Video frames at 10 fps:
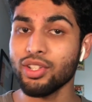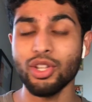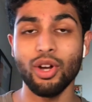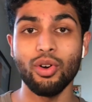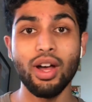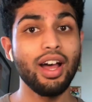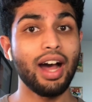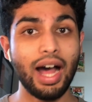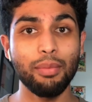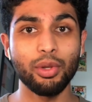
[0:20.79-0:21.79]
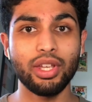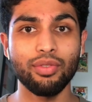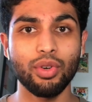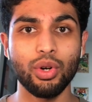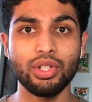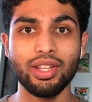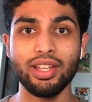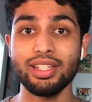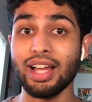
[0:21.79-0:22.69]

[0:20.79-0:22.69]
so I'm looking forward to this.